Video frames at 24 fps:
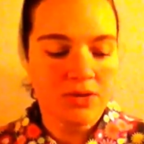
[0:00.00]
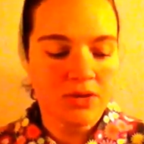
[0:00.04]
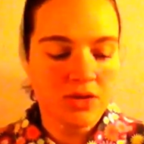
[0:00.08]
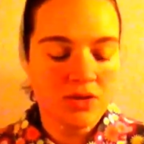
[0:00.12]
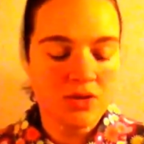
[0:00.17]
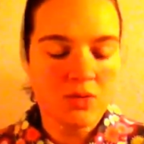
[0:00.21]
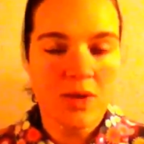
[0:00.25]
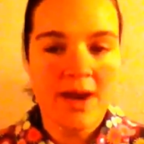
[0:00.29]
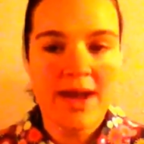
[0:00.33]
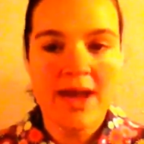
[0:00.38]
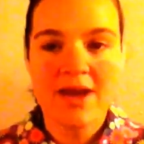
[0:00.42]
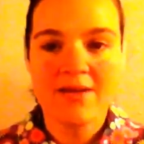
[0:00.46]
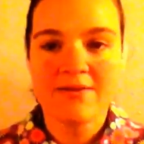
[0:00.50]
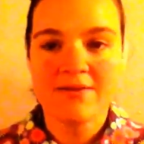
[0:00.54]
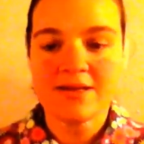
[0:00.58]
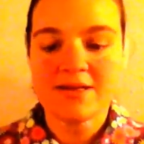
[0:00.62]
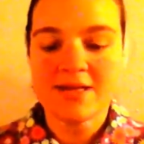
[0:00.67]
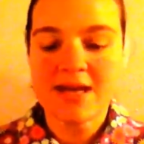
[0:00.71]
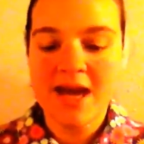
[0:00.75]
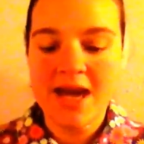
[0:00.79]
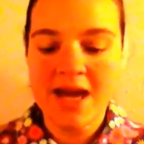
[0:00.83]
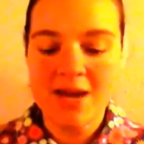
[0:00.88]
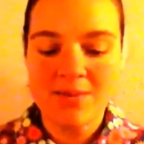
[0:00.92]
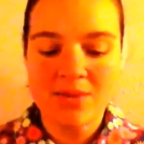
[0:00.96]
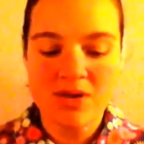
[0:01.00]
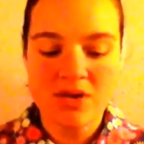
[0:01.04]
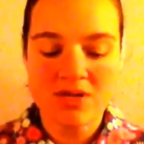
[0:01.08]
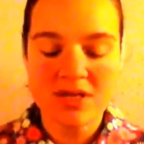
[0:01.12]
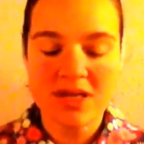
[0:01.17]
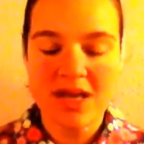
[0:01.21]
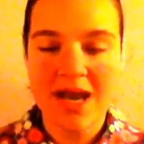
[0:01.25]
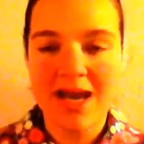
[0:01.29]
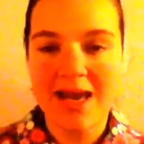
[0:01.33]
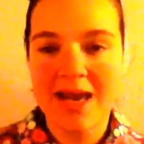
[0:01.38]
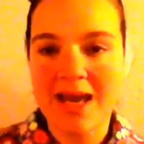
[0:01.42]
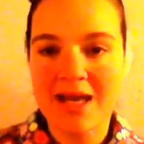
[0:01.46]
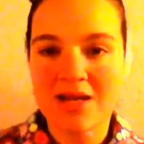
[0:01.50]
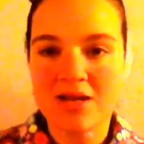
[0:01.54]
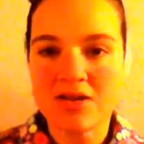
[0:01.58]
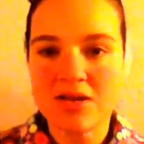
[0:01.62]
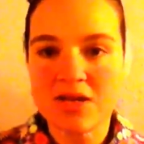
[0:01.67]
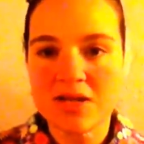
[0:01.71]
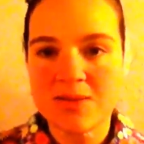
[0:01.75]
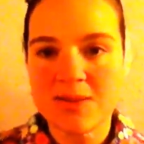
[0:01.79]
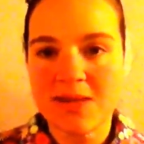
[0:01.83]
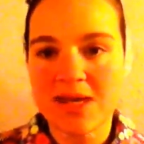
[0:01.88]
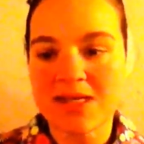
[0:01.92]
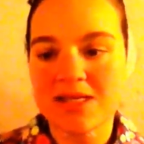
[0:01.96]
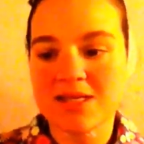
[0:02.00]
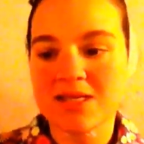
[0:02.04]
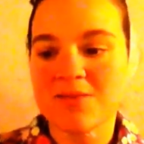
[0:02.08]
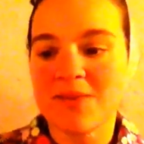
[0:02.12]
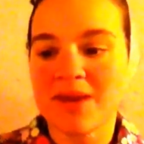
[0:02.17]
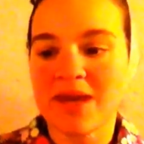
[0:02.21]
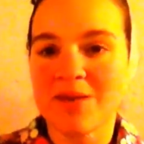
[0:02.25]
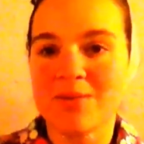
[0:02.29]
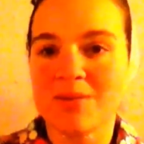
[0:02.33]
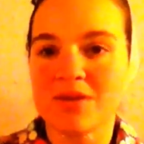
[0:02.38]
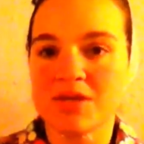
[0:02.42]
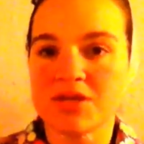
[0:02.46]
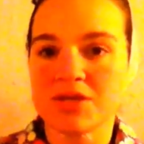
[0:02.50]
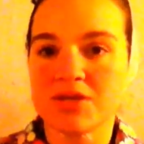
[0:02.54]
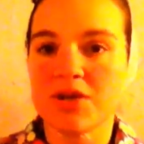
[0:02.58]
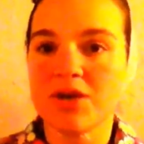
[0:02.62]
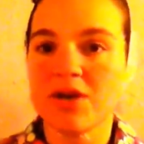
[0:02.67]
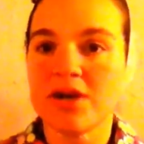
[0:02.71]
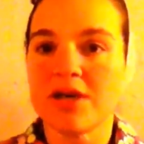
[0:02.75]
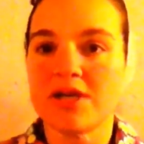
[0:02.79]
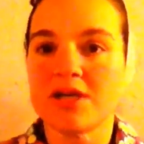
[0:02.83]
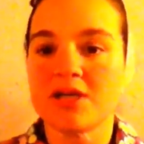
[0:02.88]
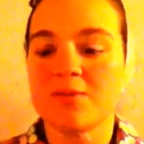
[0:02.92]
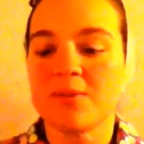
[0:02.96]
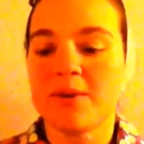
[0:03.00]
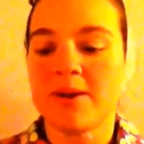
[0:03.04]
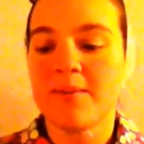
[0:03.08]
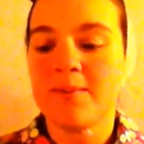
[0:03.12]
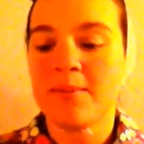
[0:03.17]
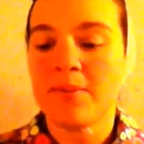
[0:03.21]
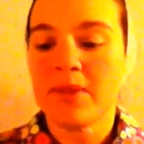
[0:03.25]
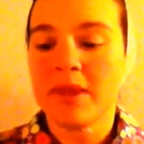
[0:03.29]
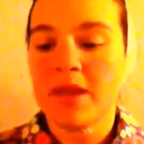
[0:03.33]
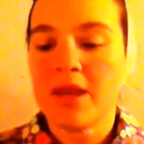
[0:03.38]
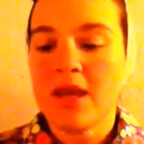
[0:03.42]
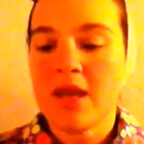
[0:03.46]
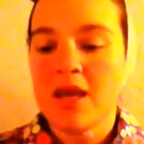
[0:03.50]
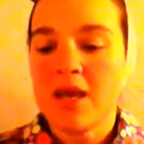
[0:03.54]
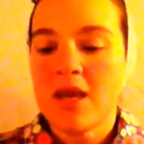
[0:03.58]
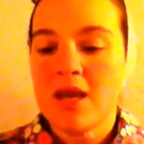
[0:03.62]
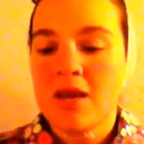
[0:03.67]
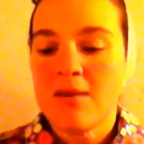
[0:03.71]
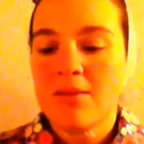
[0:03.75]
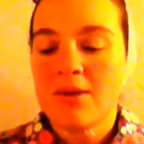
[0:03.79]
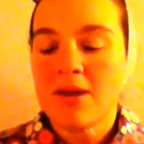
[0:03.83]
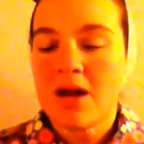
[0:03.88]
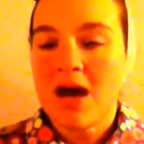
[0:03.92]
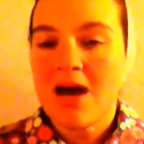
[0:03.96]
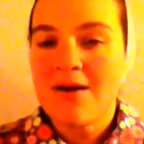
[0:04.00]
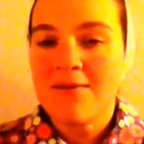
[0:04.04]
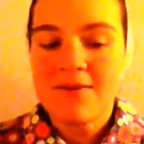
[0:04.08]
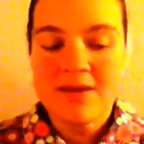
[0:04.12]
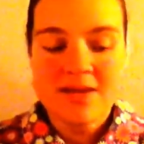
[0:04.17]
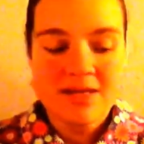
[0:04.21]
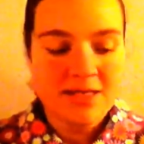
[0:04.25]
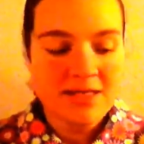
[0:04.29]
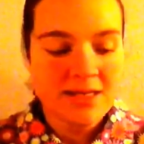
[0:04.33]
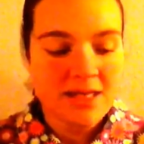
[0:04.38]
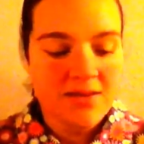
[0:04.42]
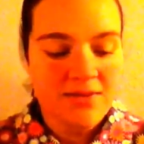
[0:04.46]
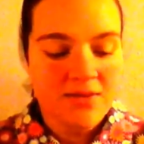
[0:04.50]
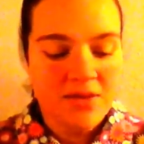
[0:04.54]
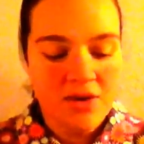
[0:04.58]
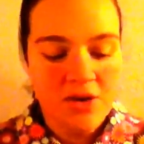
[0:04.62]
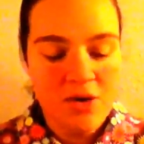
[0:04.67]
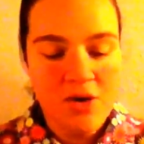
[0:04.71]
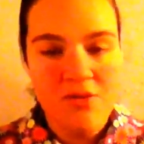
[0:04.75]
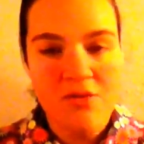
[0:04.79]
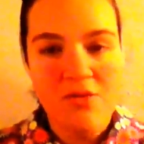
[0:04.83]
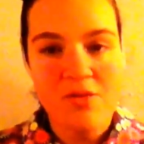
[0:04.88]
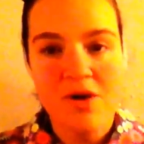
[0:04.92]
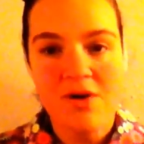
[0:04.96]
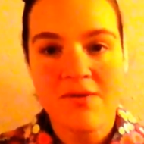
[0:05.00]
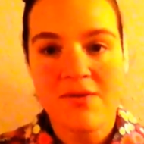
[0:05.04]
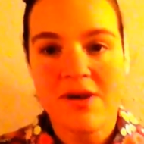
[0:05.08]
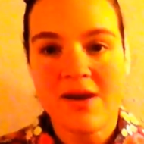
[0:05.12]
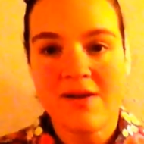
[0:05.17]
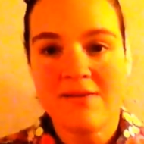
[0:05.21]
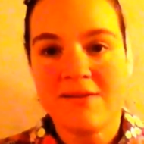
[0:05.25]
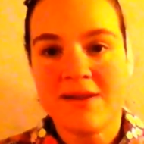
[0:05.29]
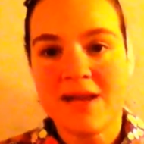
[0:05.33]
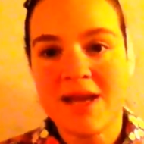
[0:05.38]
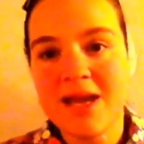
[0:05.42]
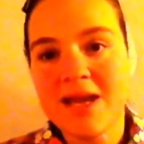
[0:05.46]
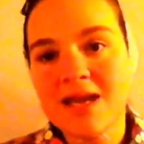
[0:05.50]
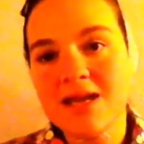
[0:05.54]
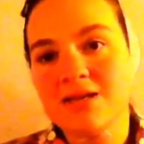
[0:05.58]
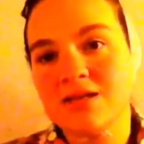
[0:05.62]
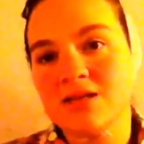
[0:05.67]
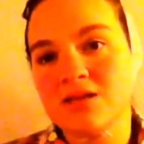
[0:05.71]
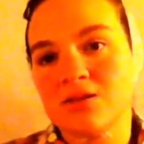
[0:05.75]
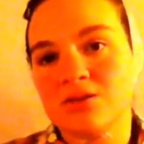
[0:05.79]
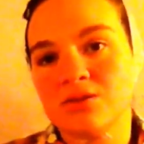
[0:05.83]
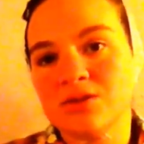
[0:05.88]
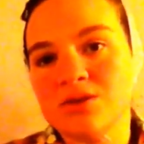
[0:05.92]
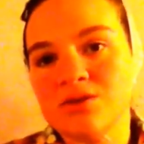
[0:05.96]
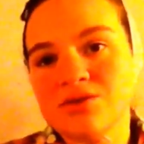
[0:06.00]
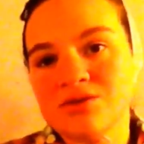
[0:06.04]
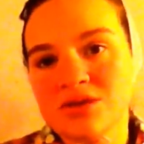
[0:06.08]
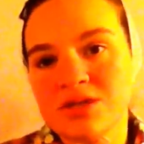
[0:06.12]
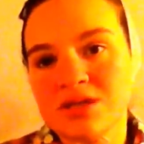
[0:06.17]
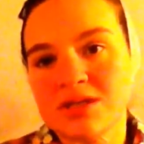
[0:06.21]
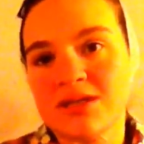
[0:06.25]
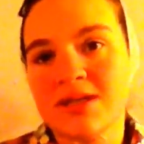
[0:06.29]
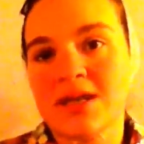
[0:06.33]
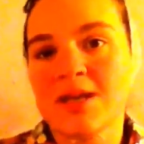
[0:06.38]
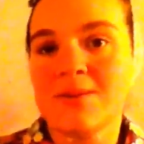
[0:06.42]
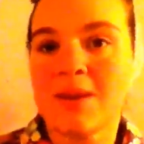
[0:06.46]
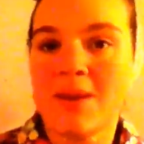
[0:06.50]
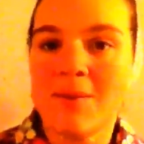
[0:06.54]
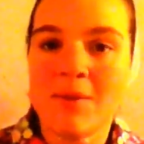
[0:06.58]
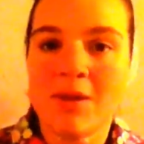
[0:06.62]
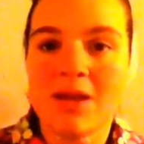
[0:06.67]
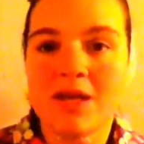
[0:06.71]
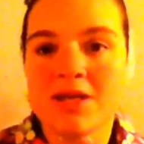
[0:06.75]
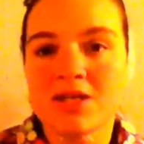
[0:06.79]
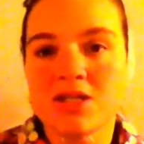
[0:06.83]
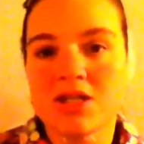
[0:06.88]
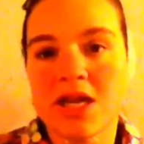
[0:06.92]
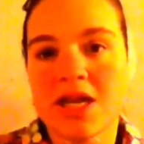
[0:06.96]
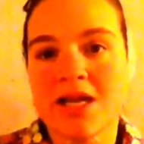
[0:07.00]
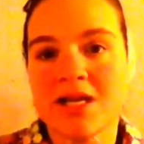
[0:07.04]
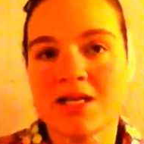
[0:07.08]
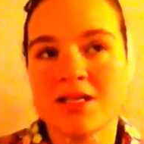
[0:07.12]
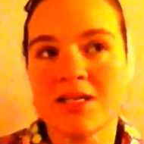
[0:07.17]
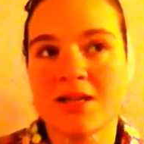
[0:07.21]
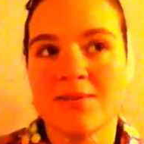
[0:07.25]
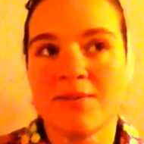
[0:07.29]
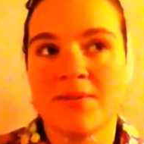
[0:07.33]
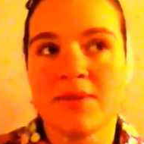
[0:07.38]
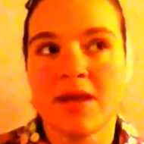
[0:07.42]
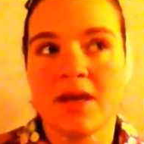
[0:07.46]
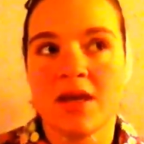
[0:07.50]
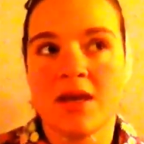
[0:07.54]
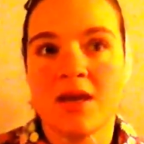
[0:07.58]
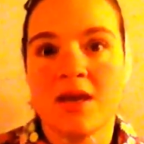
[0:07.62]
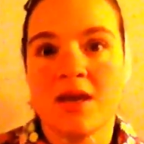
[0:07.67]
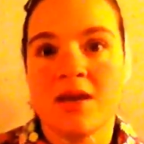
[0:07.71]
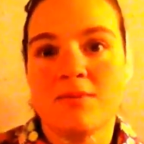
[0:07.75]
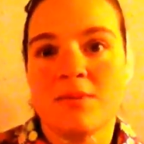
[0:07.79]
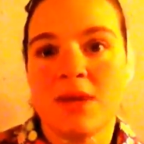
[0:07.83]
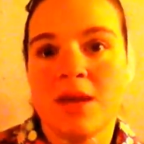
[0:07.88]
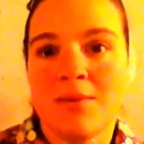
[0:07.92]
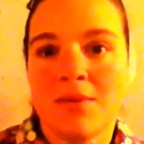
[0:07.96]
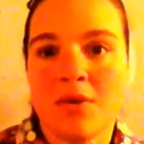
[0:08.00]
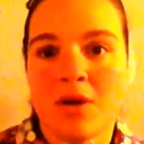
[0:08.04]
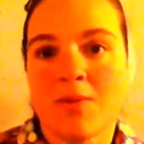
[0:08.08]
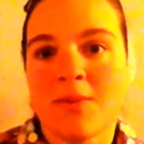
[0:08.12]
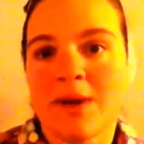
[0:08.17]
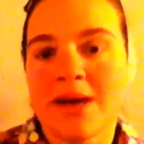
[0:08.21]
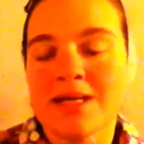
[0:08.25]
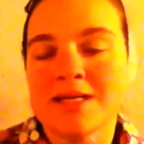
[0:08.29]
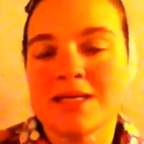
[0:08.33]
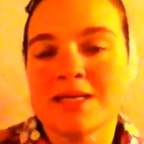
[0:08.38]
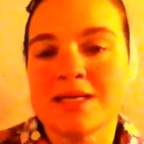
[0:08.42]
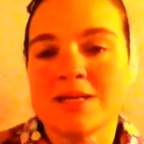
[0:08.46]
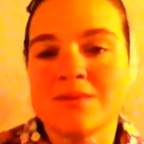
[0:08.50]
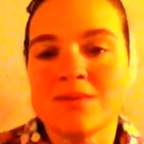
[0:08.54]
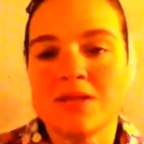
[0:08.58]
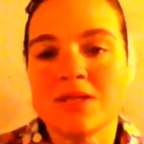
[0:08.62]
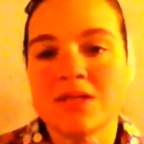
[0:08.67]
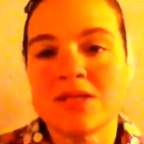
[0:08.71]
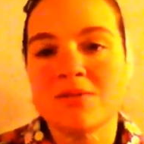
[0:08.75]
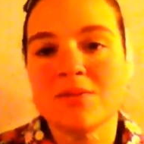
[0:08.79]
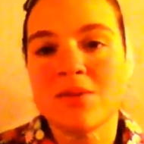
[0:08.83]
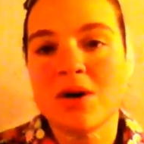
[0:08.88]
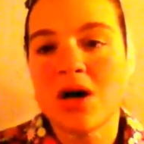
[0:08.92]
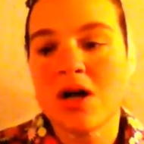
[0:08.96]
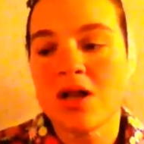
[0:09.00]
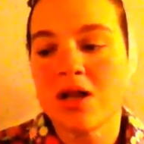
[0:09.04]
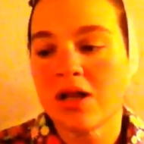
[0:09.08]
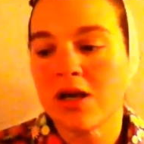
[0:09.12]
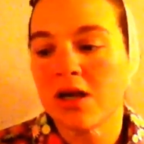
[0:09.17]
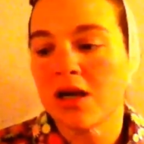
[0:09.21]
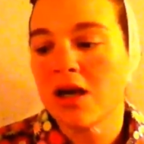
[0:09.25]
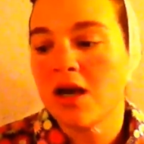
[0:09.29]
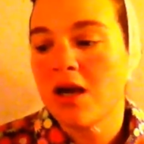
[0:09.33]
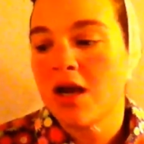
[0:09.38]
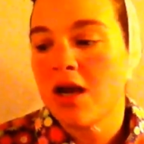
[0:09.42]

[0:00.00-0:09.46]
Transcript: weigh every day, but you say, I can't do this because it's making me discouraged. But obviously, if you go 4 or 5 days and you don't lose anything, maybe you need to change something. Maybe your bites need to be smaller,